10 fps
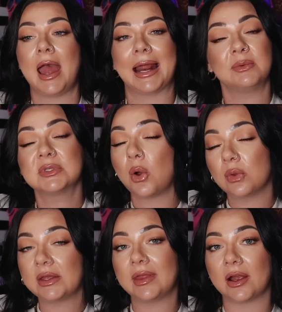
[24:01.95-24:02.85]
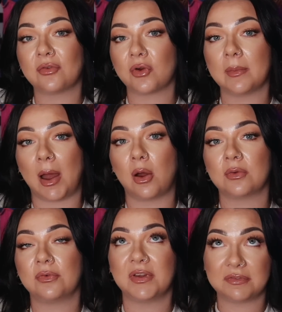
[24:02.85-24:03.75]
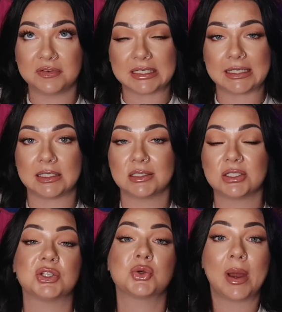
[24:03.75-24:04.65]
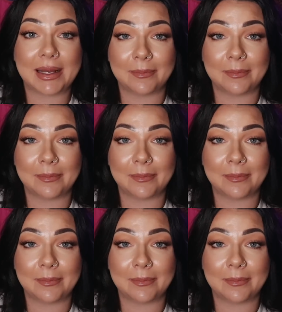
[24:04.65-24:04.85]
and he was only there for about 15 to 20